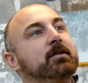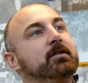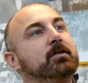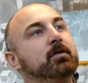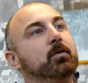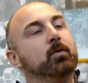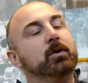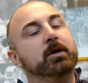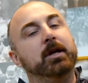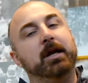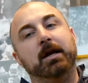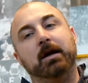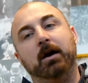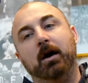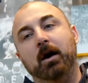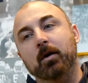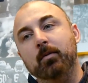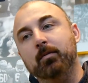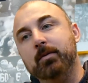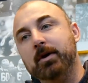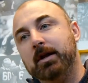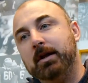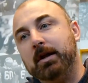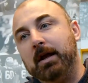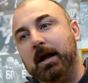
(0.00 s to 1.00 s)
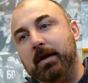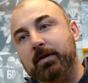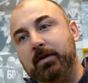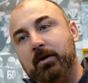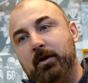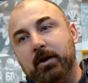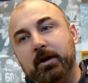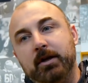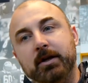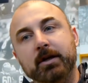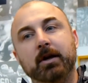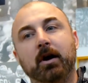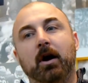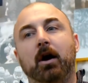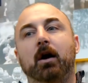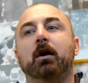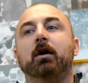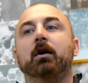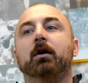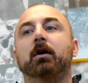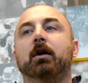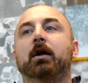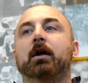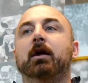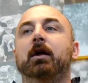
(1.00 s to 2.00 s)
So when they come in and they're
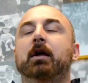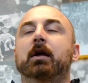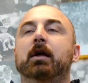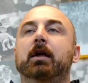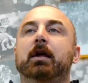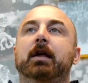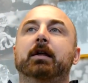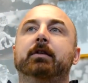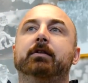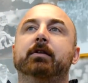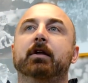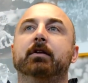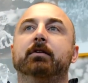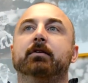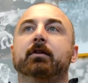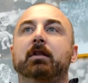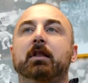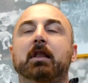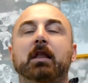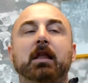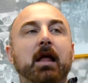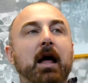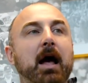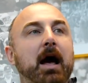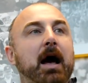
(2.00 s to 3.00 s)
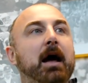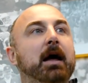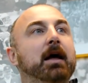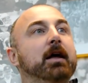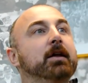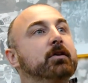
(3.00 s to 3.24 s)
young, it's a lot.